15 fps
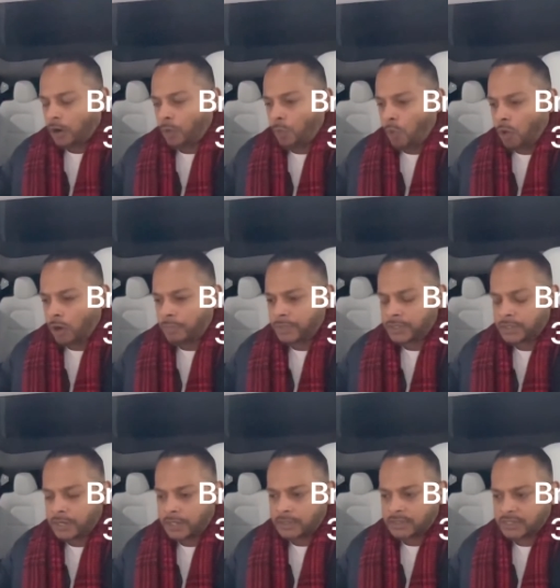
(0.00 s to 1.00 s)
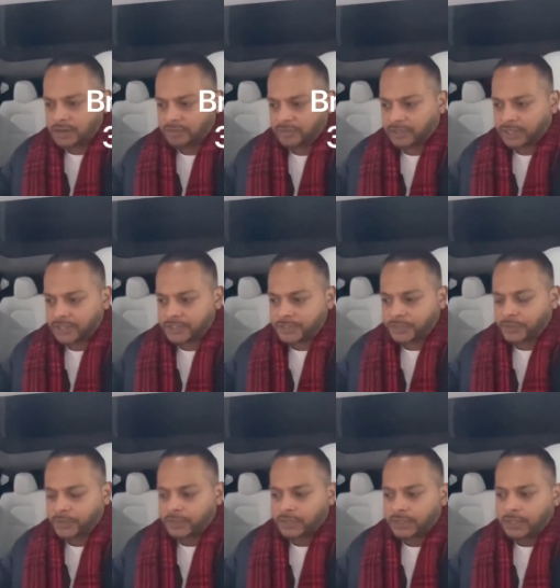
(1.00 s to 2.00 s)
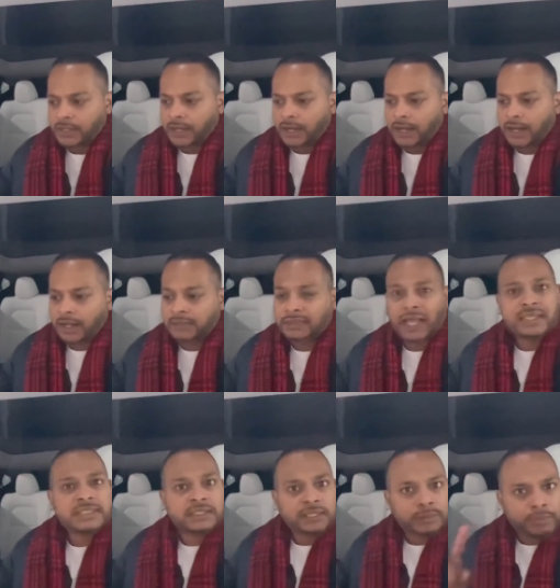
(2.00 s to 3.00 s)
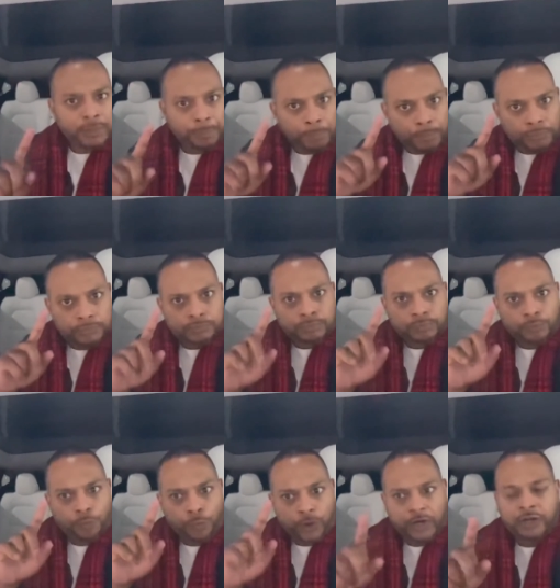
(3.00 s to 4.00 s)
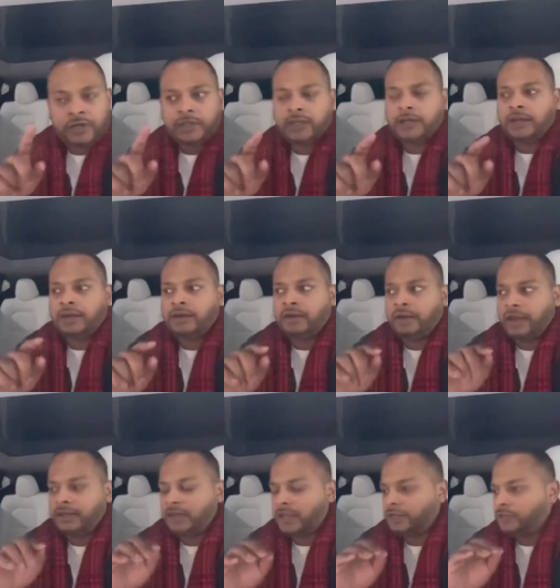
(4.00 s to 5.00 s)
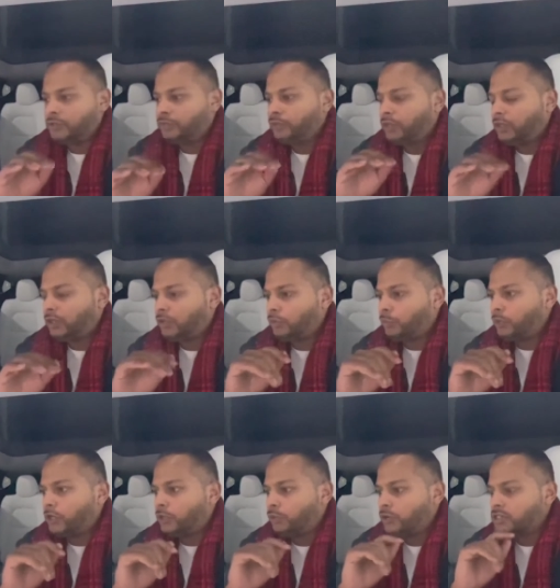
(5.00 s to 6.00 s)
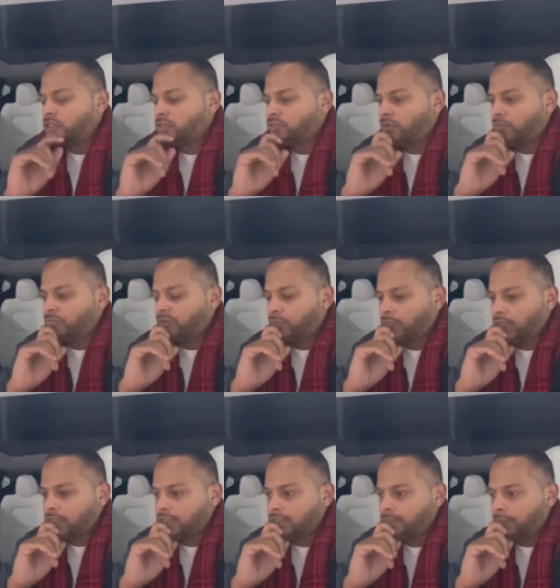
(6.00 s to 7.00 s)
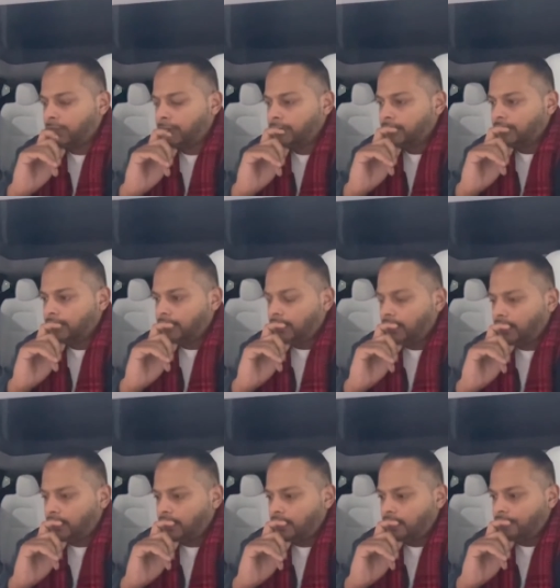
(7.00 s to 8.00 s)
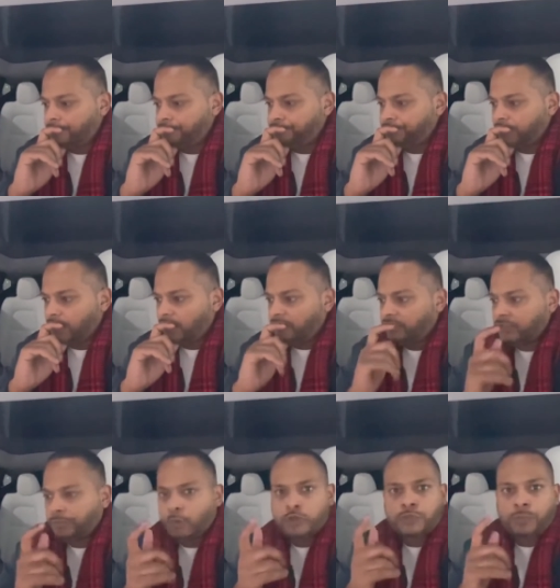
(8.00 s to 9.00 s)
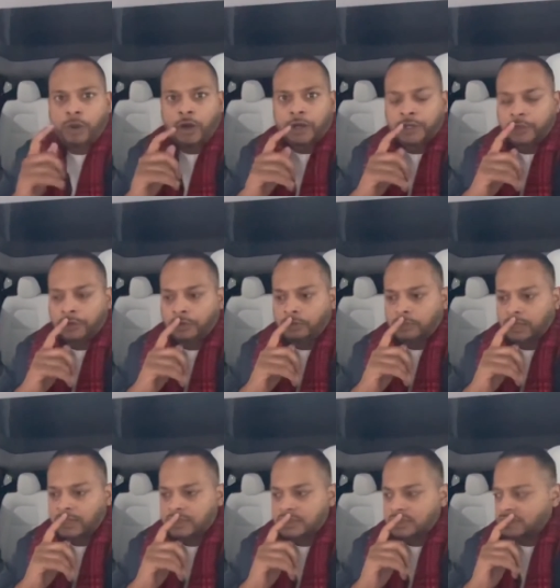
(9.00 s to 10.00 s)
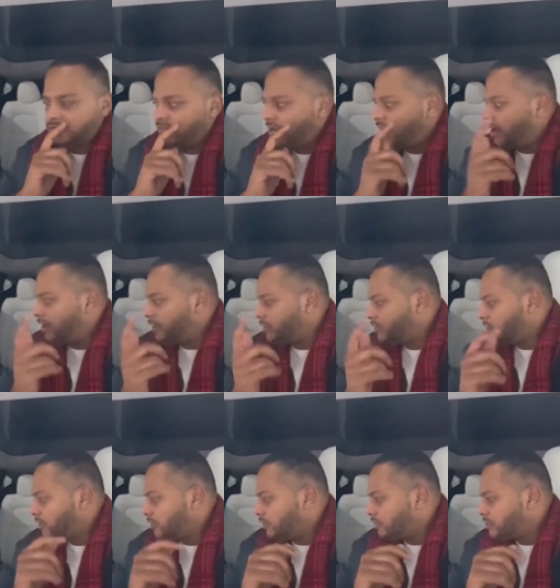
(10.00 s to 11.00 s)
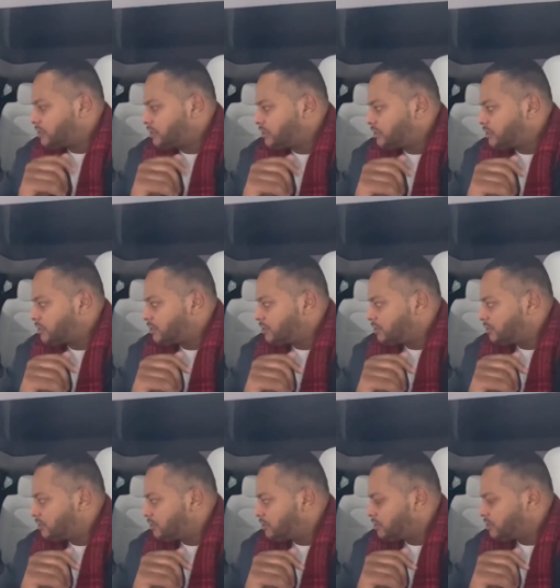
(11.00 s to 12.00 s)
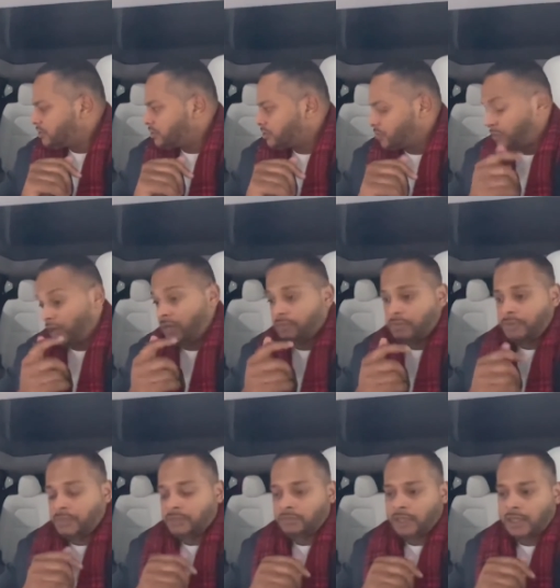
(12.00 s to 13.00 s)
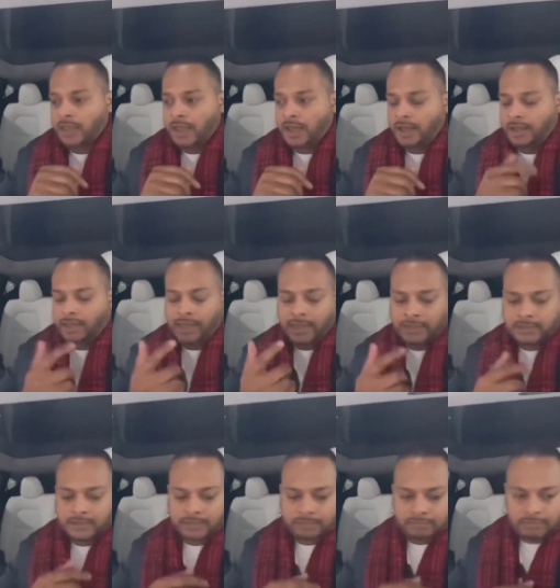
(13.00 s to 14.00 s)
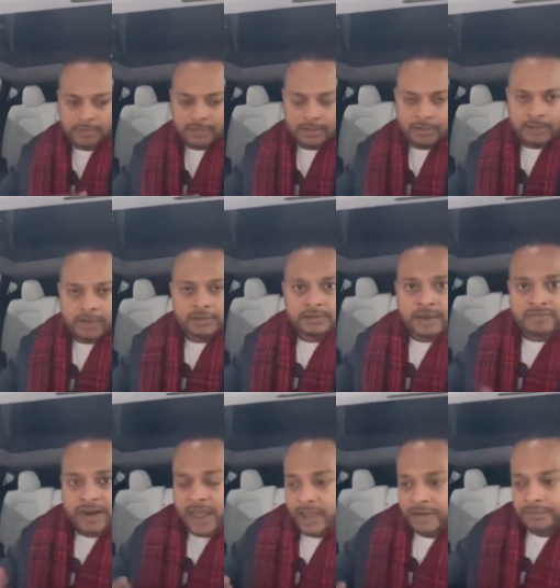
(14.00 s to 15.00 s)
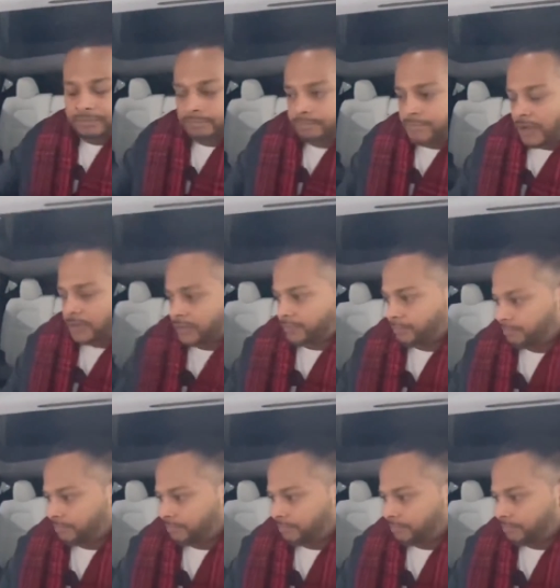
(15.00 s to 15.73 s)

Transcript: warm and, and stuff like that. So uh, that's a little bit weird. Uh, I, I do hear weird noises from, from Lexi, but um, for the most part, you know, Lexi's fine, and, you know, she's, she, she's, she's great. I mean, I, I can't, never had a better